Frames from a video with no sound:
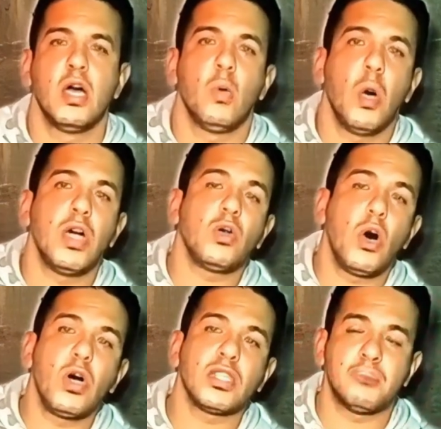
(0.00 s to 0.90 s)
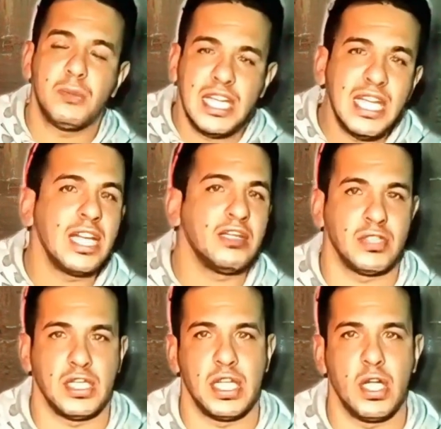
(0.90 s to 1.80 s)
What you heard at the beginning of the
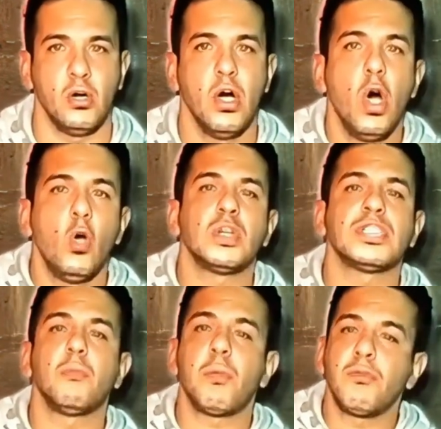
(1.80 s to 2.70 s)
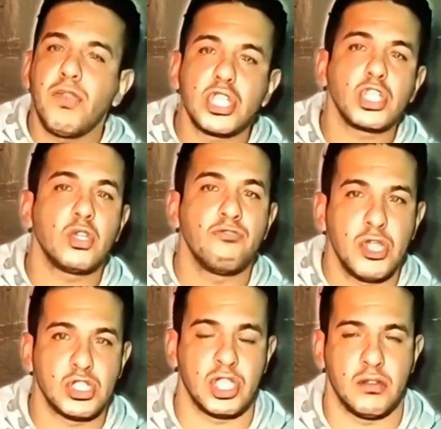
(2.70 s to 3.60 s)
video was the professional
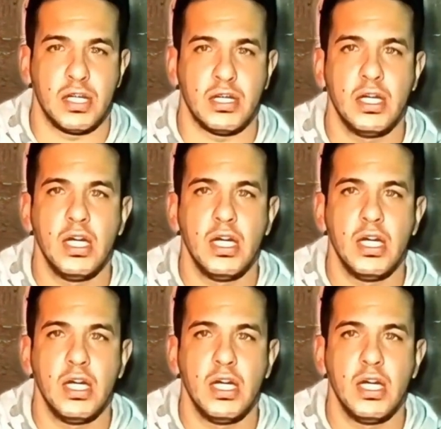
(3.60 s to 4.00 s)
version of it.